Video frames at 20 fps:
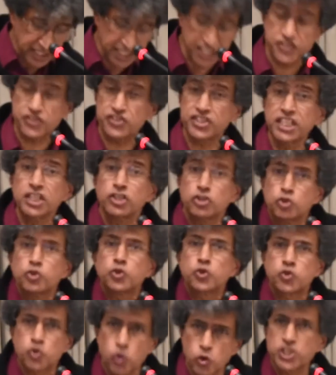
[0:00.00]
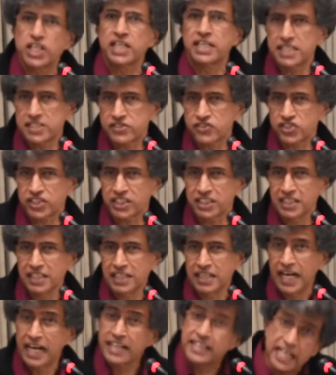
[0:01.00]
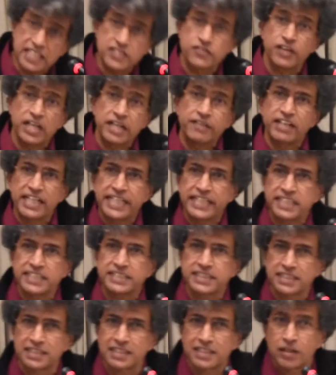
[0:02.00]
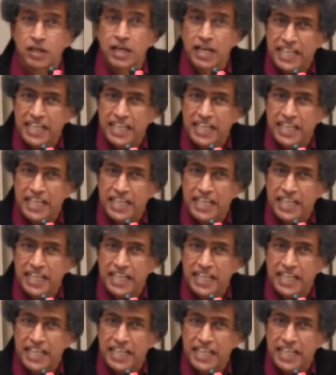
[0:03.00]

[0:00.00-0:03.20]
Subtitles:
history to social history. And that's very, very critical.